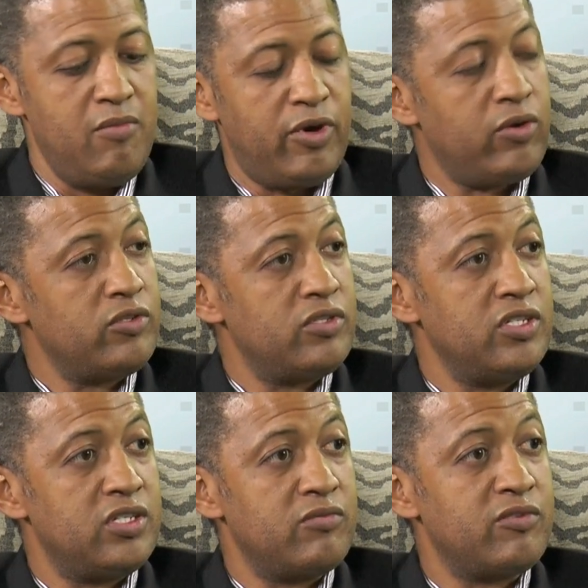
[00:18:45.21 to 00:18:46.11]
but also
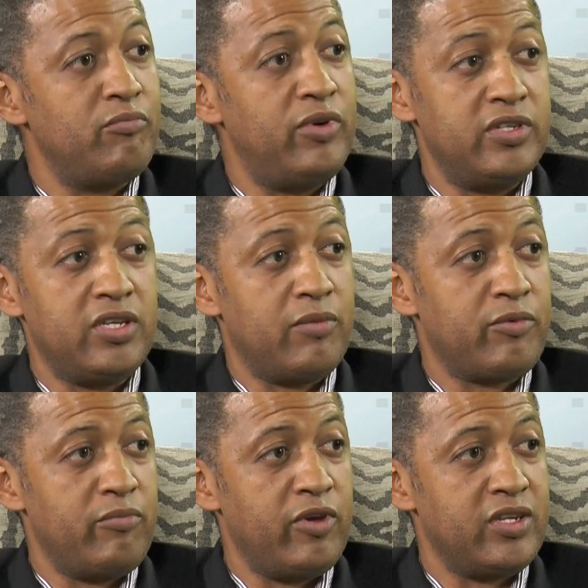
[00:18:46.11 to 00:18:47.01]
in terms of building up
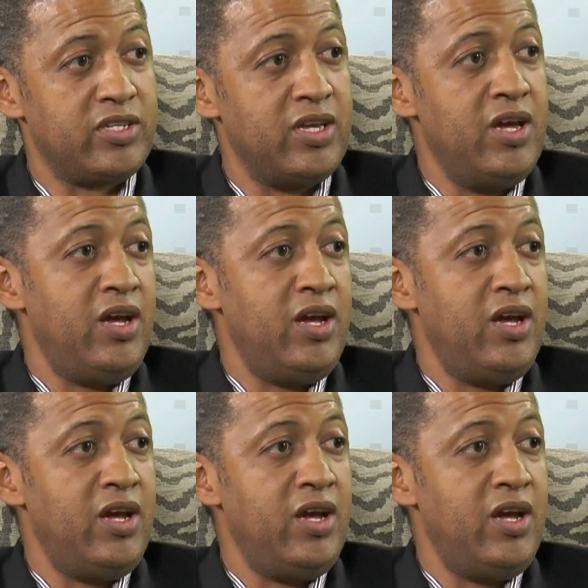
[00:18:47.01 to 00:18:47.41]
community.